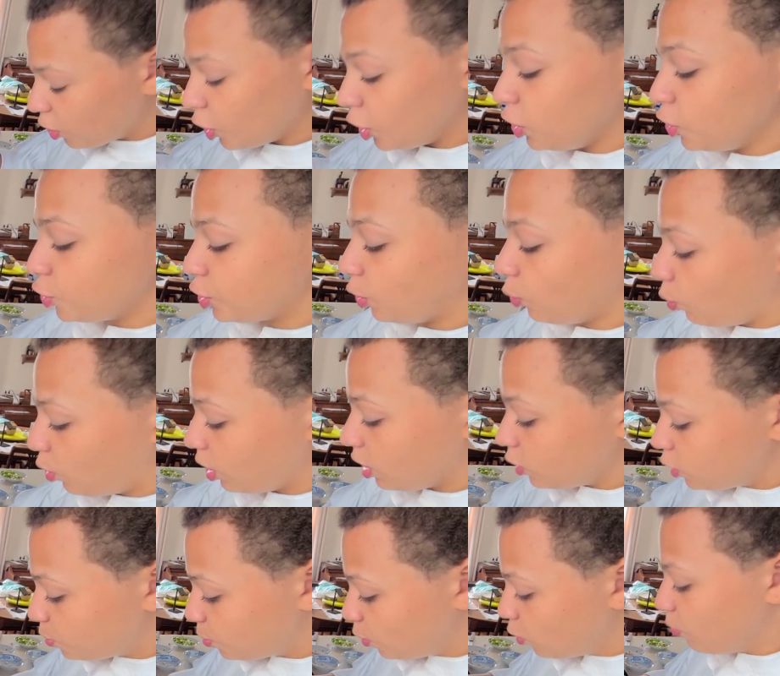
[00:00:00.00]
gonna use a
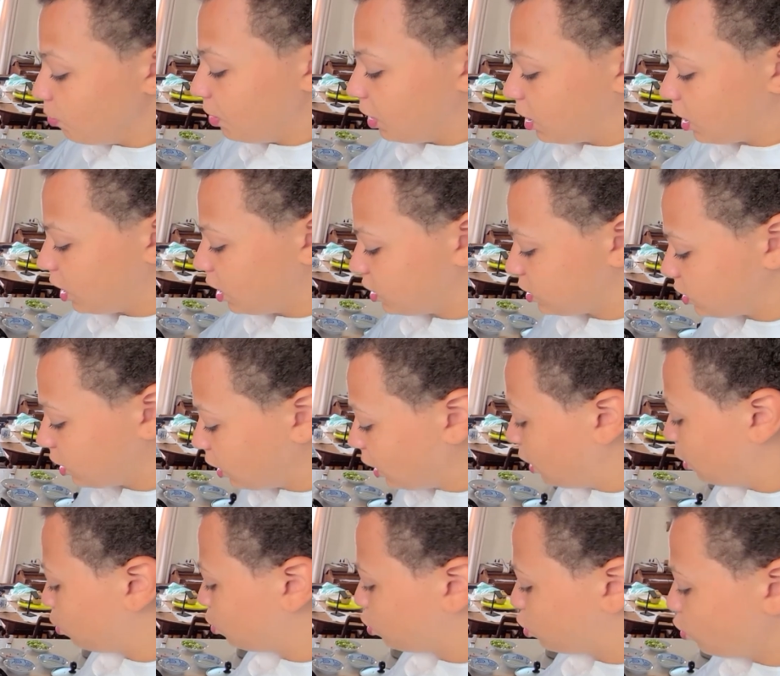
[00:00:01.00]
wooden spoon because the
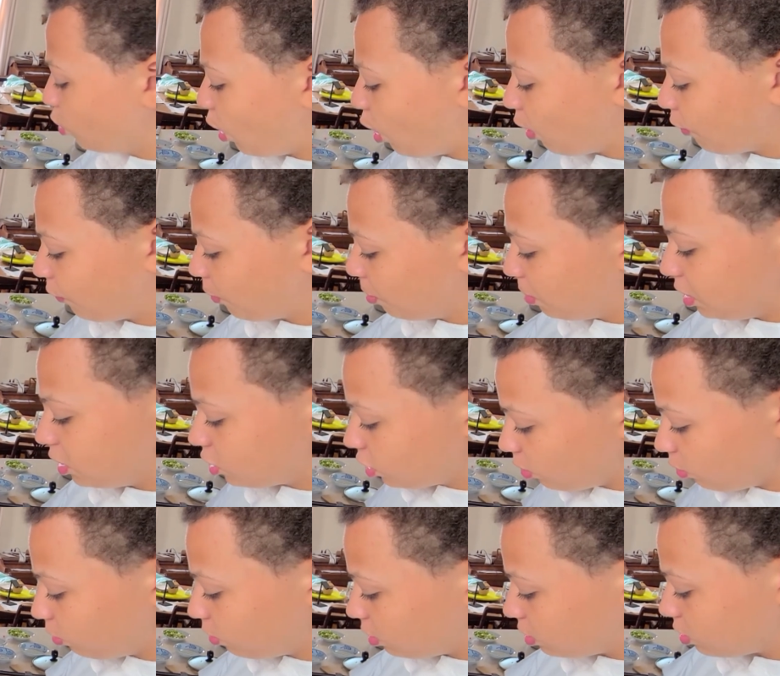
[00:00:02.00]
ladle's too hard for me,
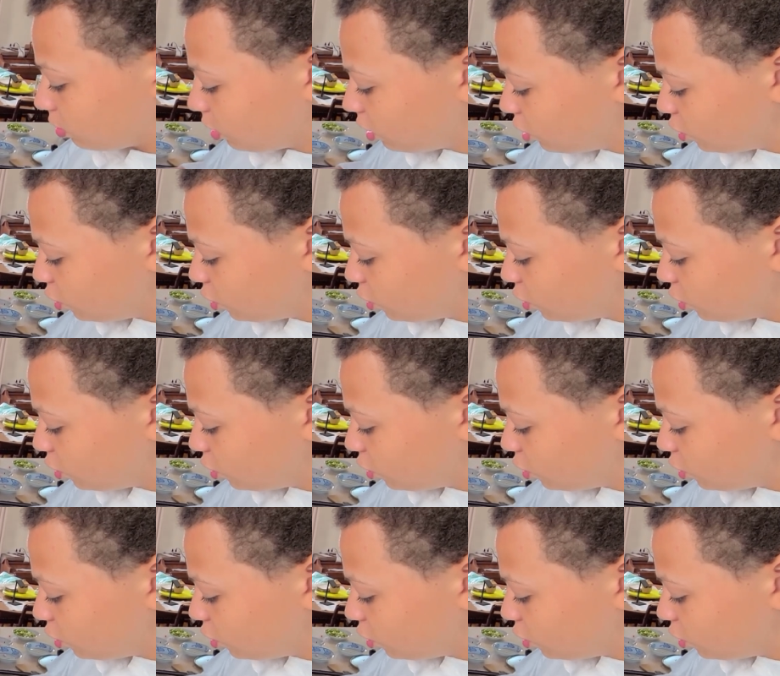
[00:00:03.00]
so we're just gonna